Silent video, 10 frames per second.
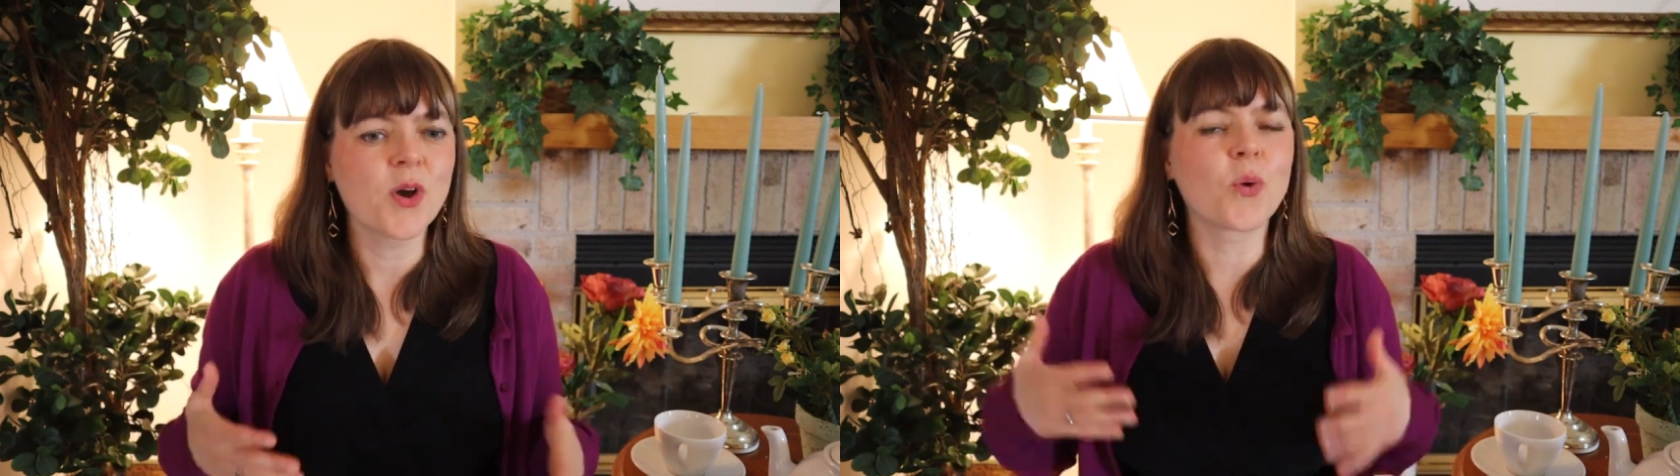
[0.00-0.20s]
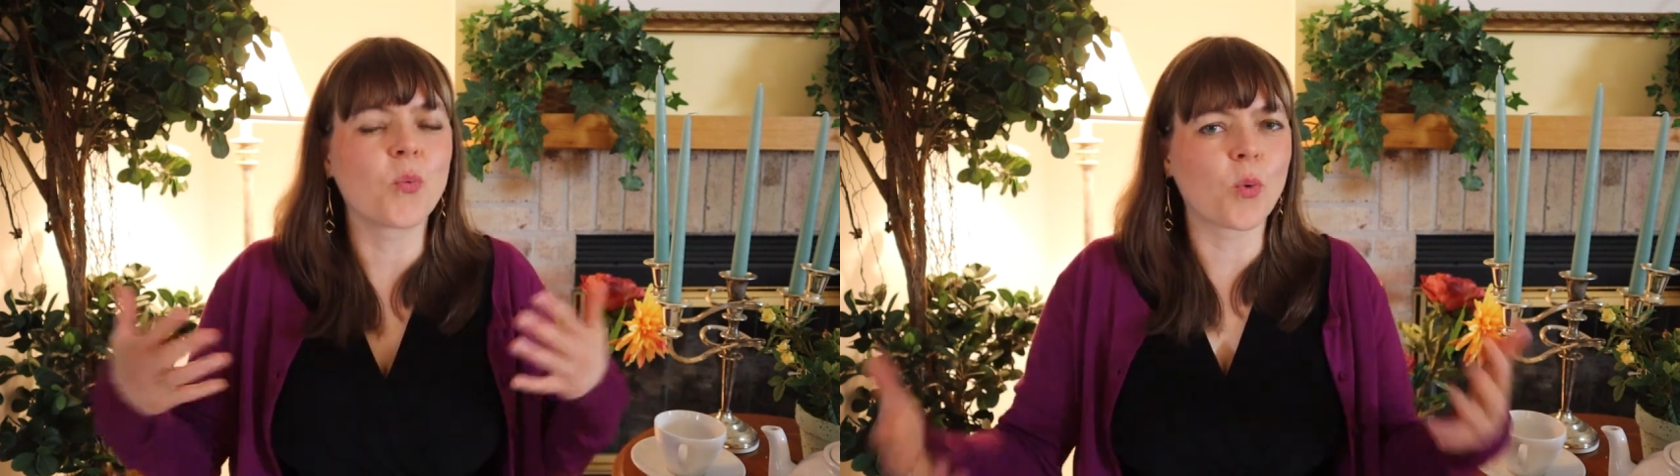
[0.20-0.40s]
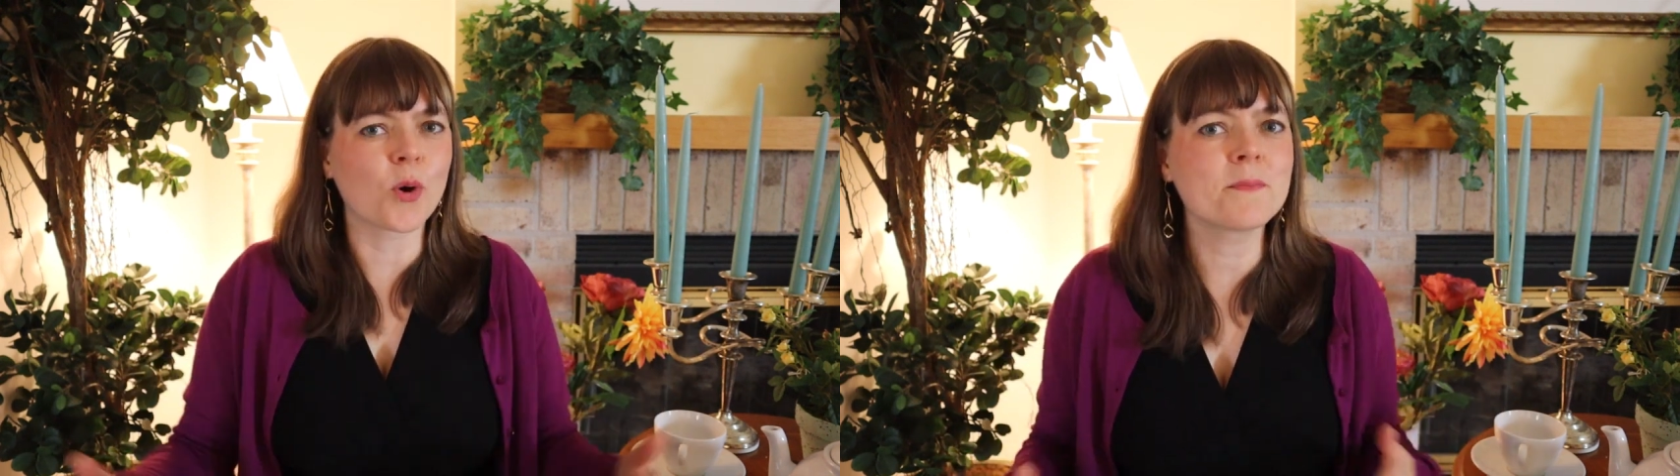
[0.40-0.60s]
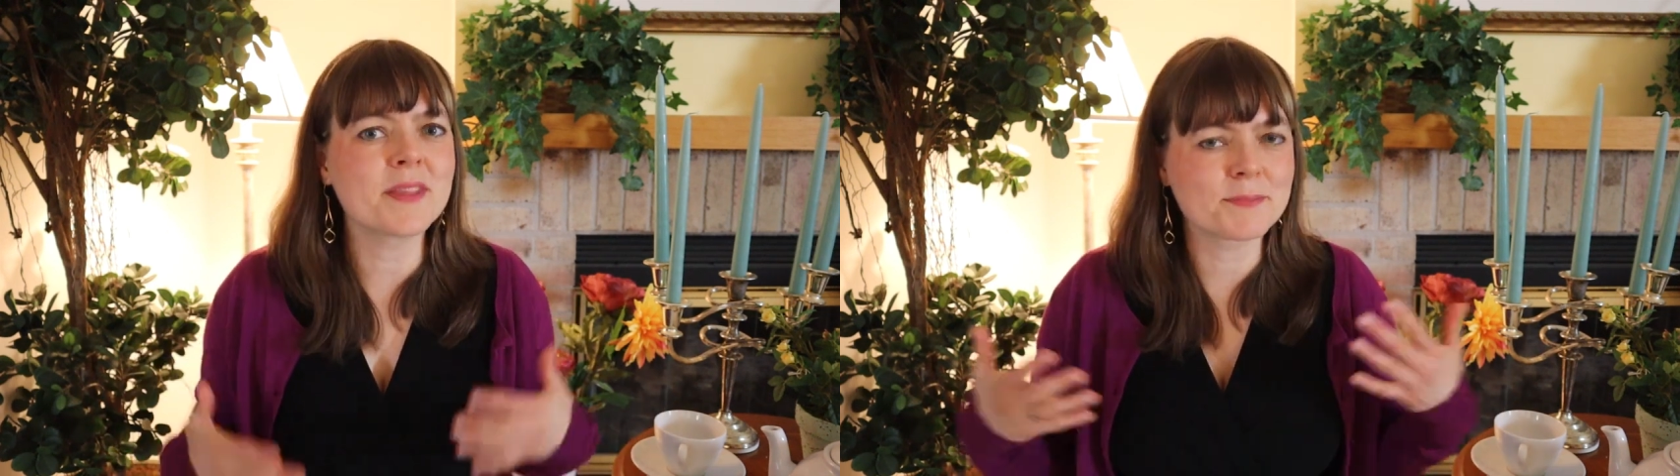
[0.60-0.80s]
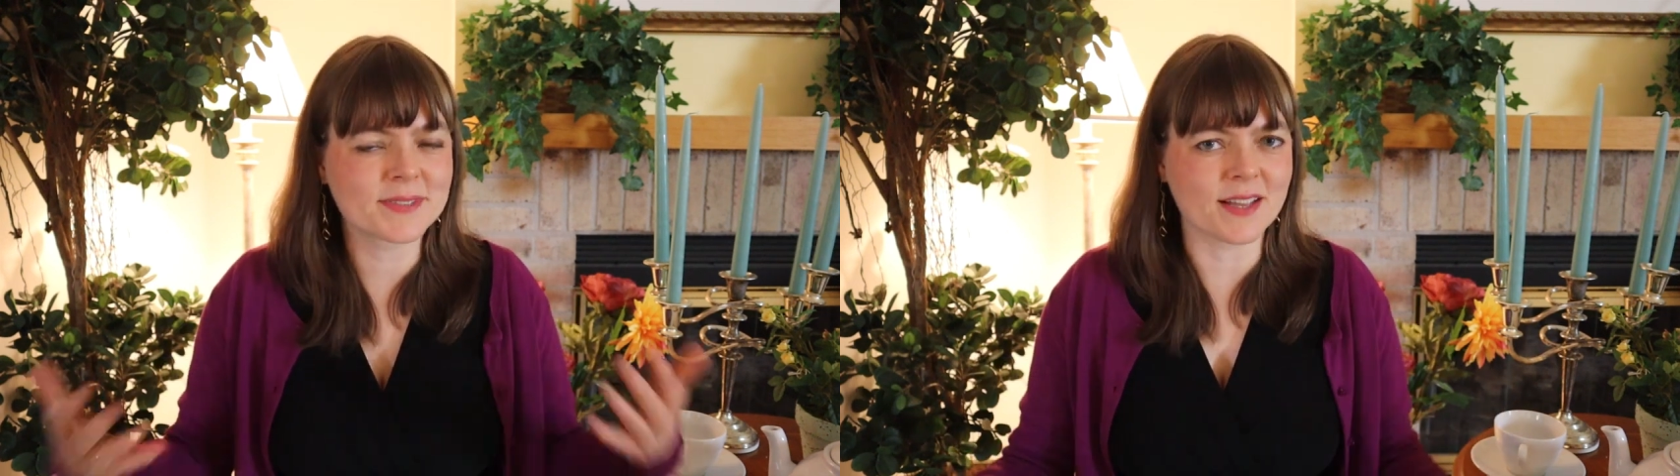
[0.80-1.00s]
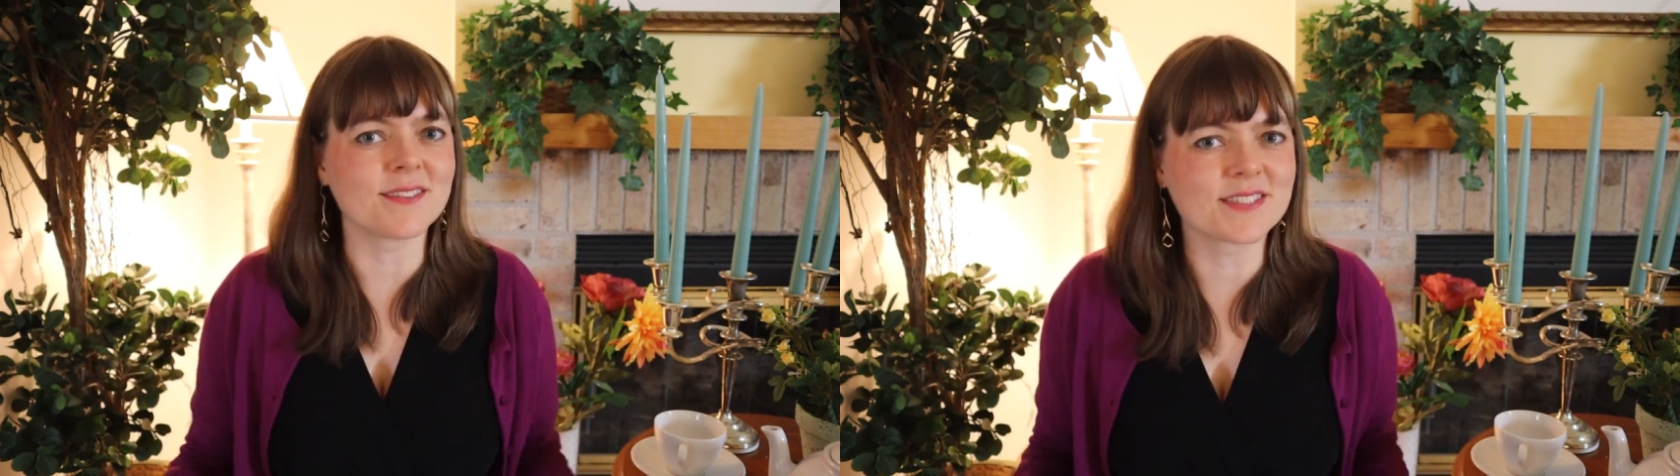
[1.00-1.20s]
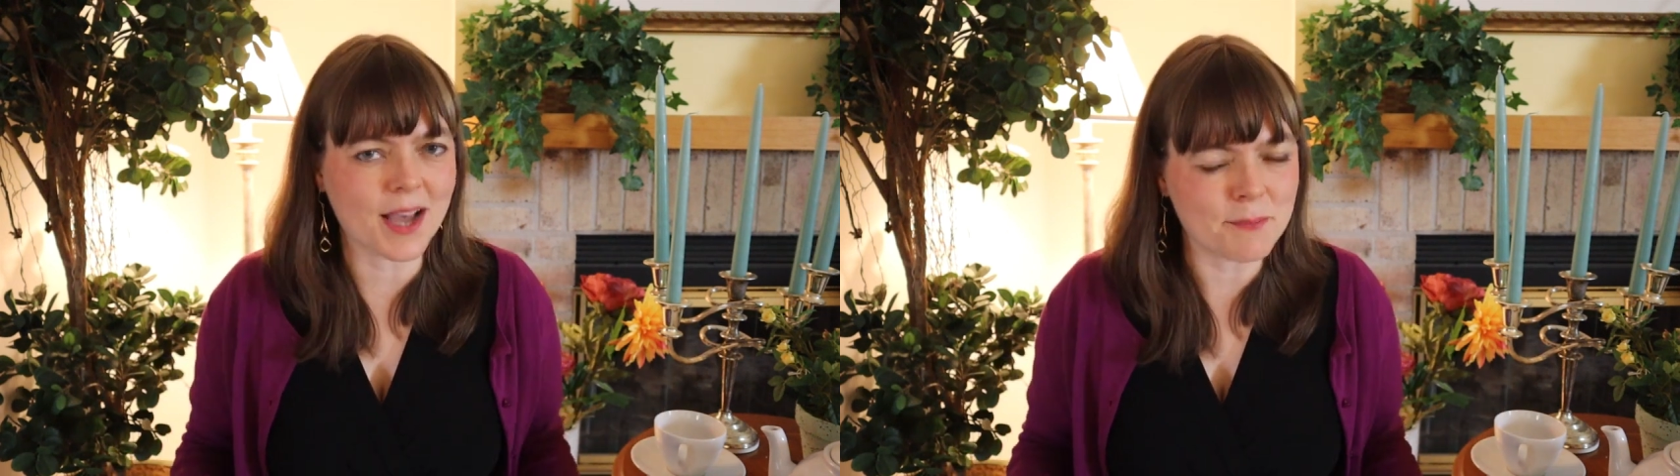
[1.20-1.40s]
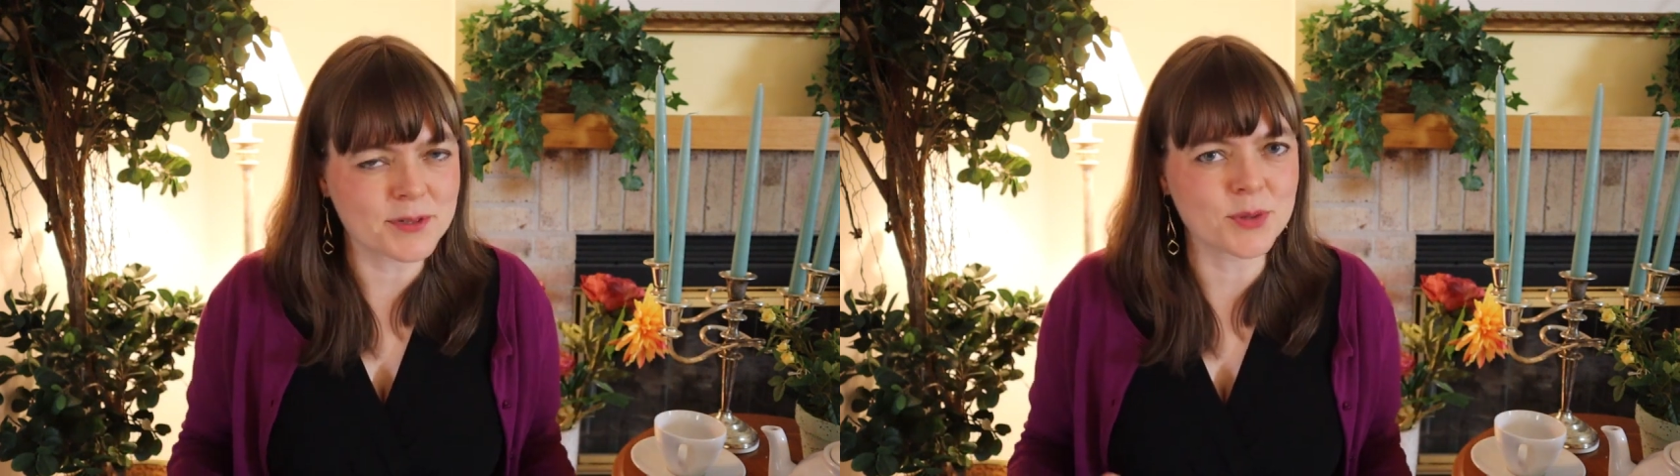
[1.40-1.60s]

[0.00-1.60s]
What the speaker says: warm themselves up